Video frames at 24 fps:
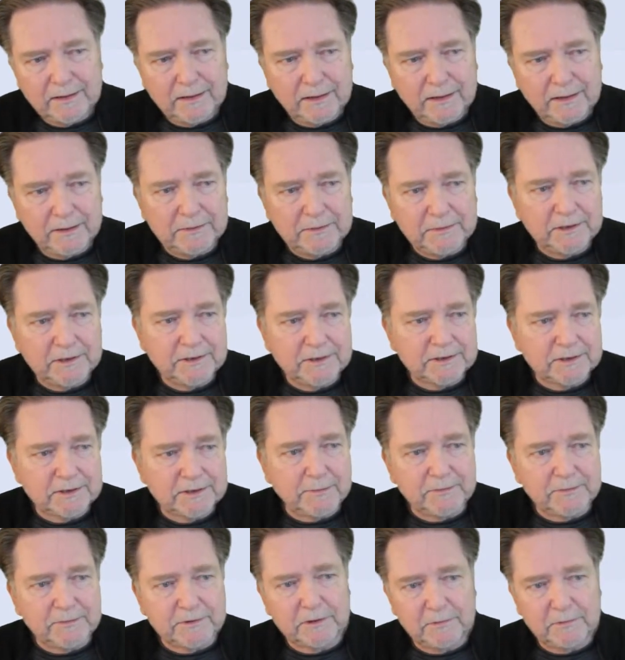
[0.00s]
I'm a little
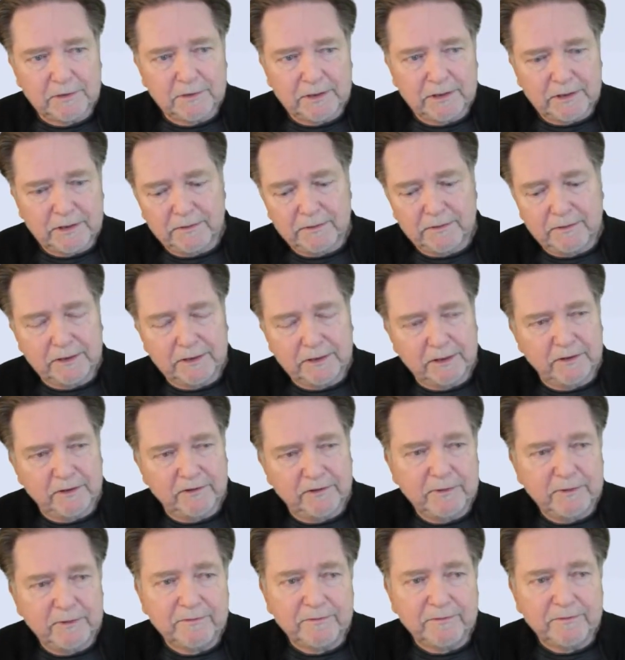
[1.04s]
skeptical whether it
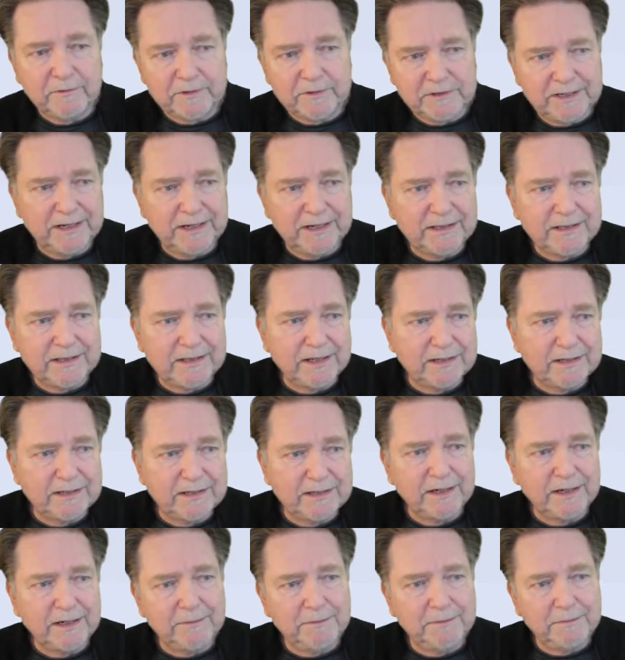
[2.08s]
could have been foreseen at that
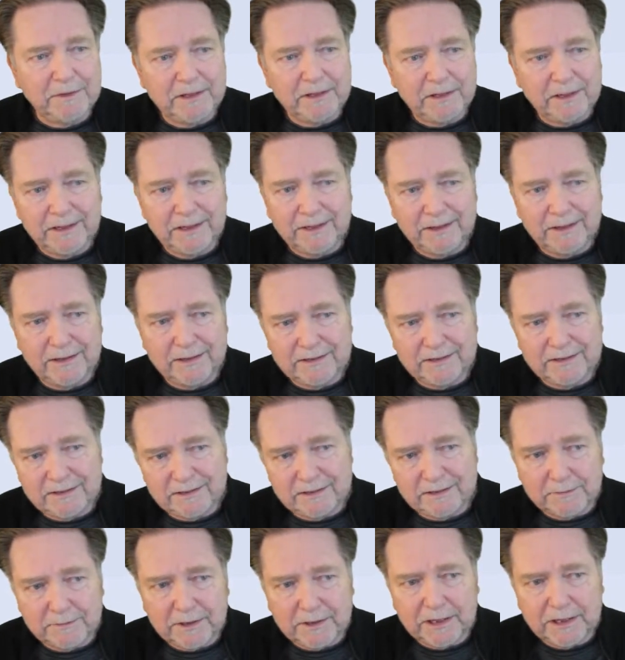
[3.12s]
time, but yet it's
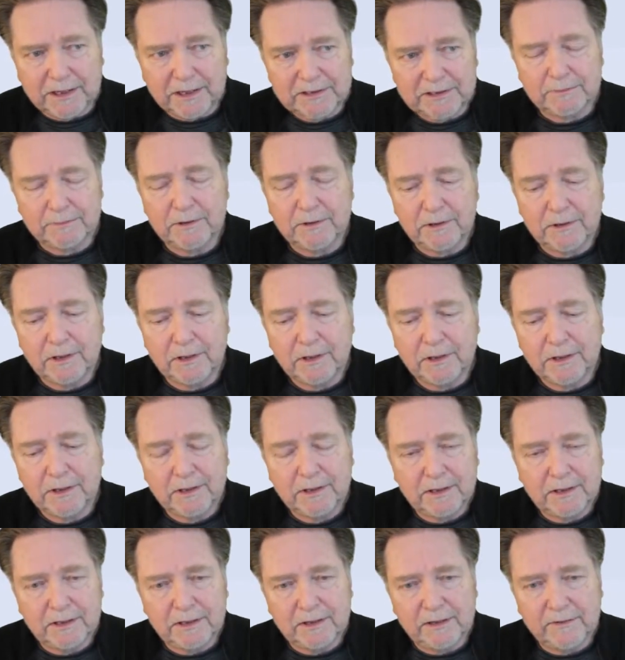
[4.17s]
still possible
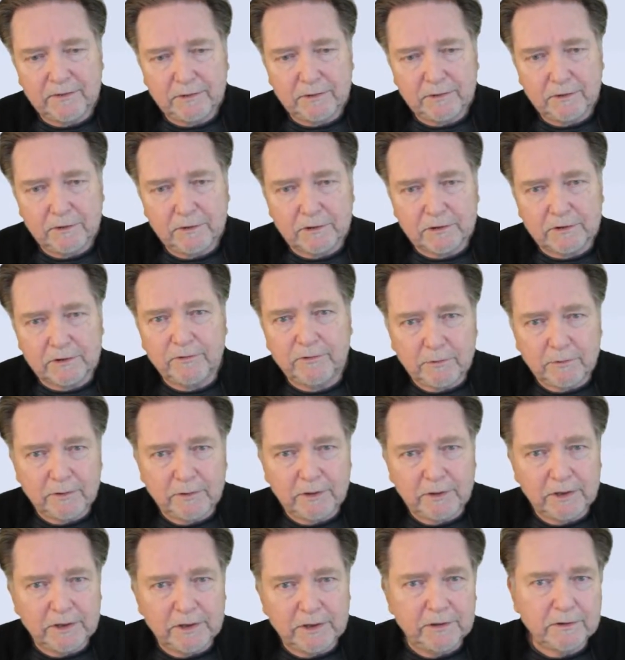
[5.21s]
that if you looked
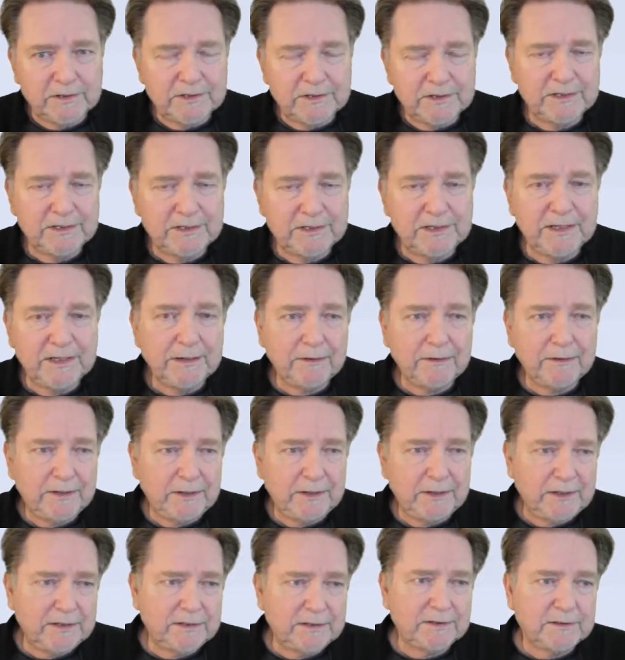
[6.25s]
forward, you could see how
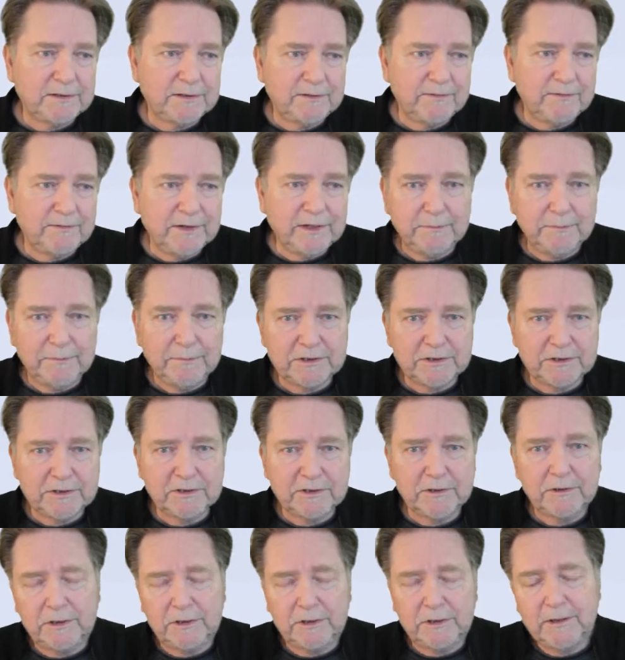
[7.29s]
these
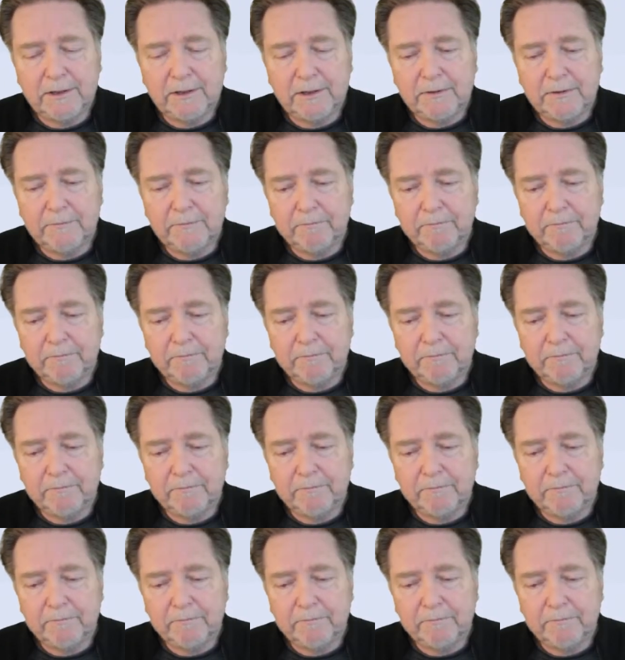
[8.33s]
developments could